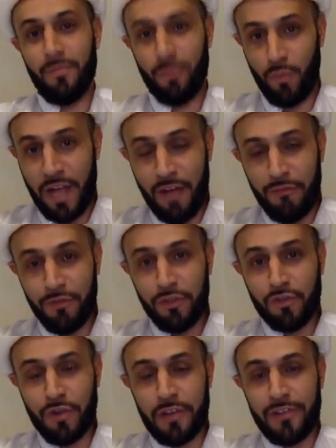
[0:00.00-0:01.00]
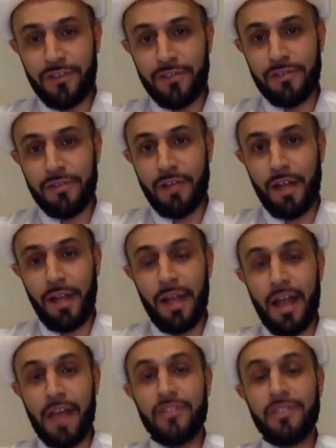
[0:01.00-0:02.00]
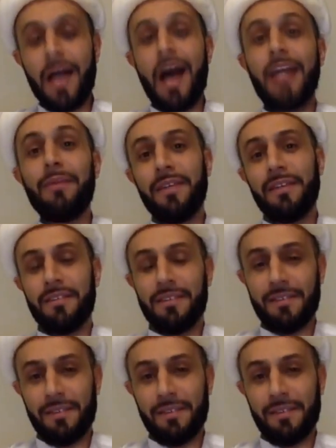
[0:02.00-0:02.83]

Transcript: We have to trust Allah's timing